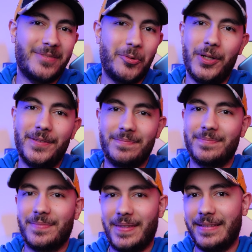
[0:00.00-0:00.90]
Well,
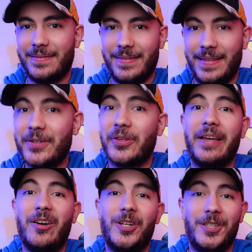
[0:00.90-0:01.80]
here they
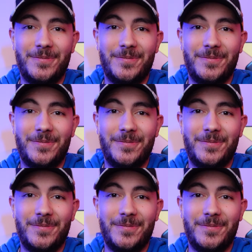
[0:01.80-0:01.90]
are.